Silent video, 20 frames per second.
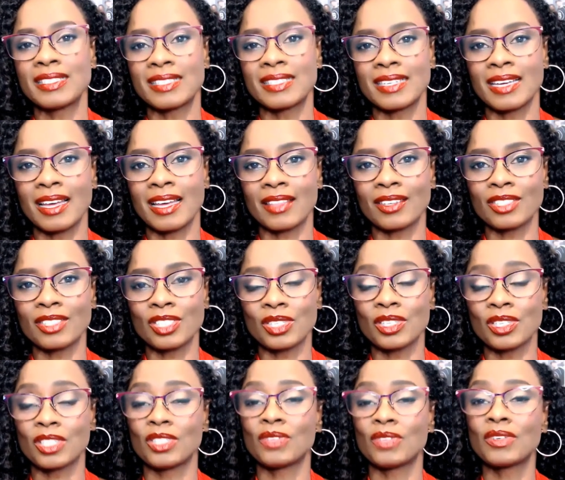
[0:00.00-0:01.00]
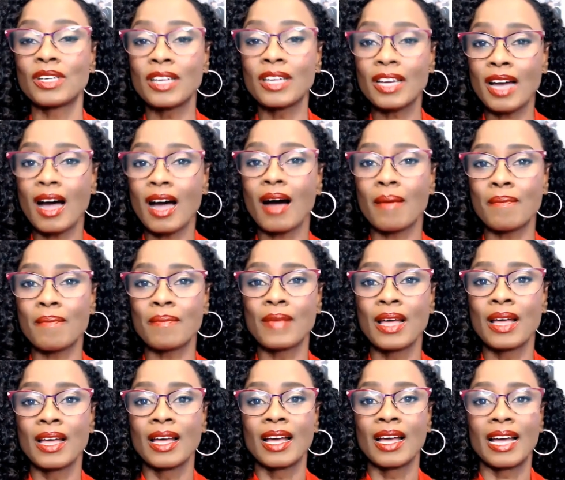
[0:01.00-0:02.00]
together so that you can come
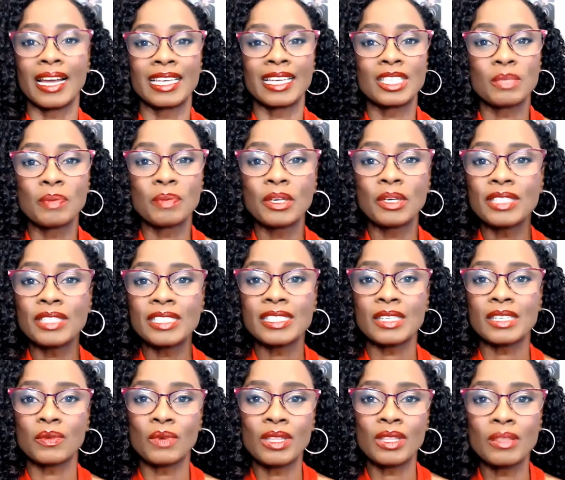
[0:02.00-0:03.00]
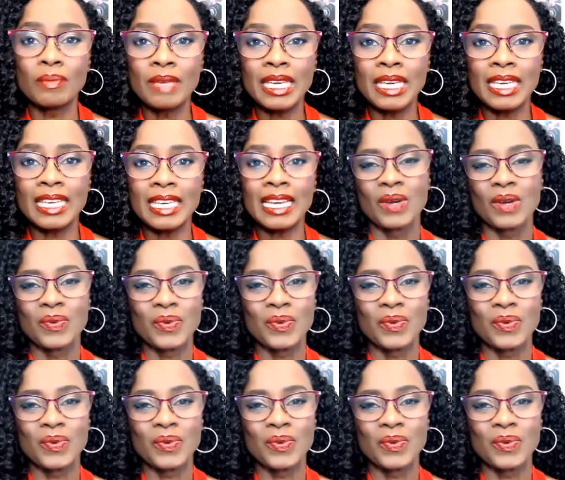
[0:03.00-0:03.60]
experience it with me,